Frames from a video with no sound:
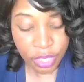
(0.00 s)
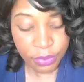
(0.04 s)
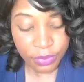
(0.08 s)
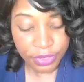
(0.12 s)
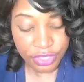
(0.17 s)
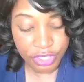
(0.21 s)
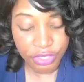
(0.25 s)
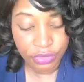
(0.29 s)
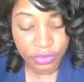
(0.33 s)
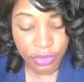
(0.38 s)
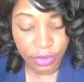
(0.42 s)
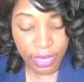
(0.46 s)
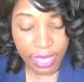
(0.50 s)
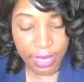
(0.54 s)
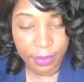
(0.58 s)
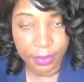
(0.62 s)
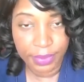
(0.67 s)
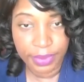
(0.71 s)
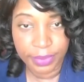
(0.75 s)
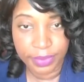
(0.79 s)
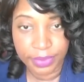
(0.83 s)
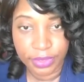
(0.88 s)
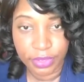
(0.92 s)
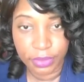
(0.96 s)
But you know how
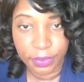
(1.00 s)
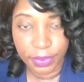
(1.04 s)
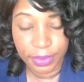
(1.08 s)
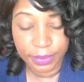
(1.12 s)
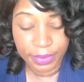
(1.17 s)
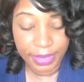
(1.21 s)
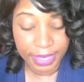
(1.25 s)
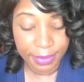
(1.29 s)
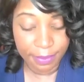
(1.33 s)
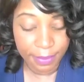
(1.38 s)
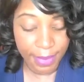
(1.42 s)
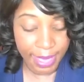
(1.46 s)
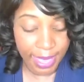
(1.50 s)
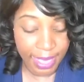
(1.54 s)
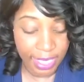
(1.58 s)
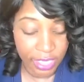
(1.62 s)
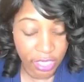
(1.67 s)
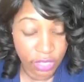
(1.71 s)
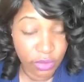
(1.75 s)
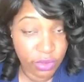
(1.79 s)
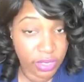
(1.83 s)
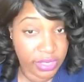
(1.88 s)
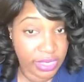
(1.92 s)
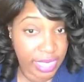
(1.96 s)
people do. People get mad.
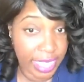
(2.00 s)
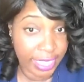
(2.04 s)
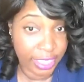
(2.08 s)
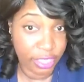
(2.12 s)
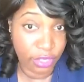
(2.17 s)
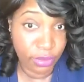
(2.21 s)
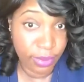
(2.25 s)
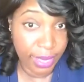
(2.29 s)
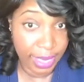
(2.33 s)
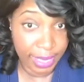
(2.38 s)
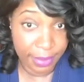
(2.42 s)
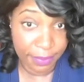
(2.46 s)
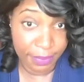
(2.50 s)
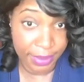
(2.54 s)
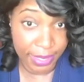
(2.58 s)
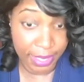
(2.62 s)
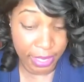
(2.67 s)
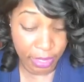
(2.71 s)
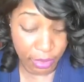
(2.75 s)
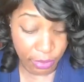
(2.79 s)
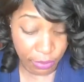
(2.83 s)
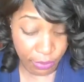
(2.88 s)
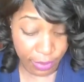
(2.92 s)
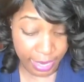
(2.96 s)
It's like you ain't
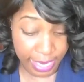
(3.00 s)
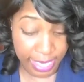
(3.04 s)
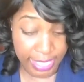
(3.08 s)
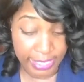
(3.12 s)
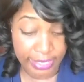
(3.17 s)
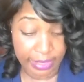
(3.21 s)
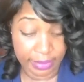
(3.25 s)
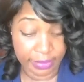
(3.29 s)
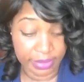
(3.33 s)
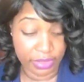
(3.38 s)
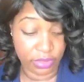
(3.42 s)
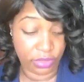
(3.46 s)
been here raising him,